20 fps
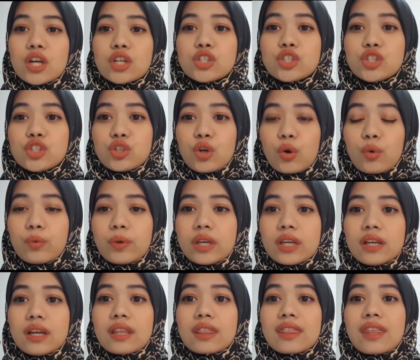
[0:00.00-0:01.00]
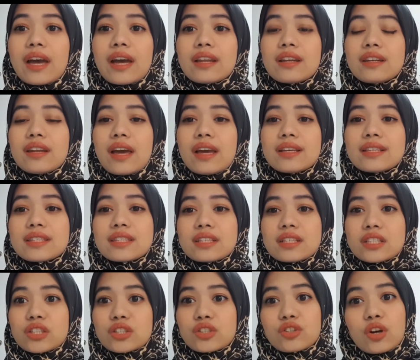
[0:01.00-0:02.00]
showing that there is
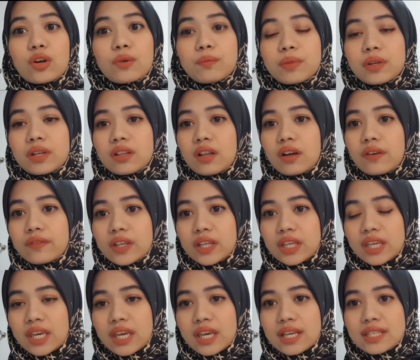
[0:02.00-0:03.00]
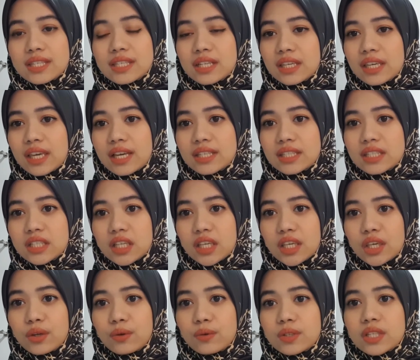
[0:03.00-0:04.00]
a strong build of the case against the
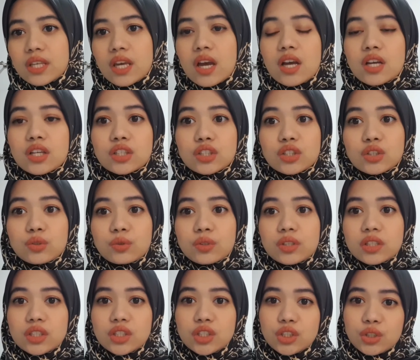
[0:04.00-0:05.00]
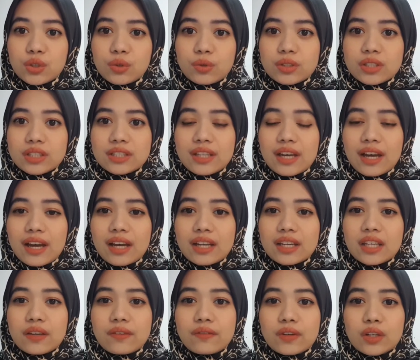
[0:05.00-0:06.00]
accused. So this shows that
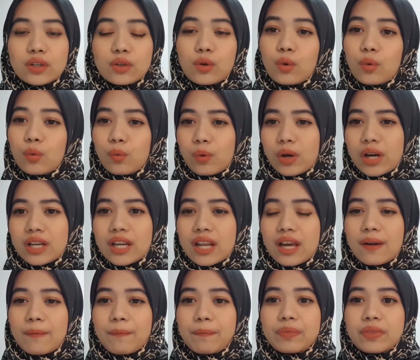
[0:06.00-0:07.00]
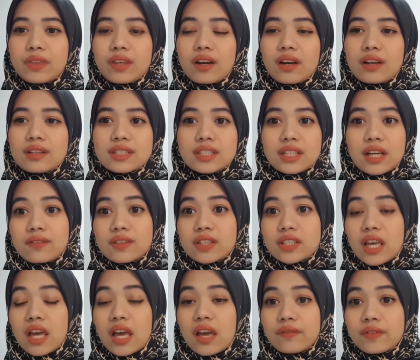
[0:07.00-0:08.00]
even though one
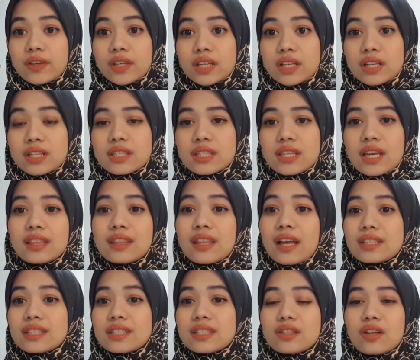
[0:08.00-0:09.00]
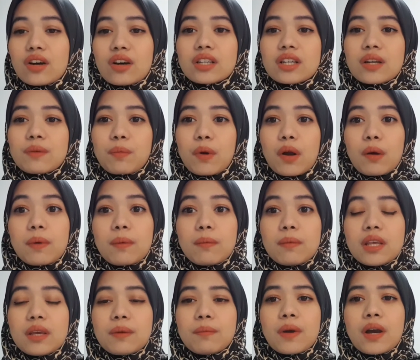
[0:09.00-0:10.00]
circumstantial evidence does not
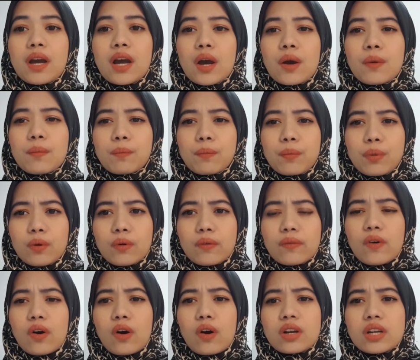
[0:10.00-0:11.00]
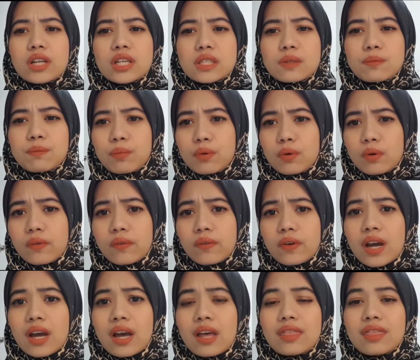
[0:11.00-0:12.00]
probably prove or disprove
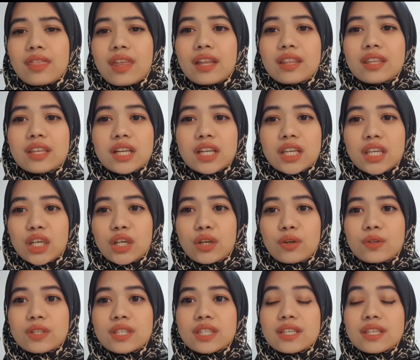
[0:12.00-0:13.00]
that the accused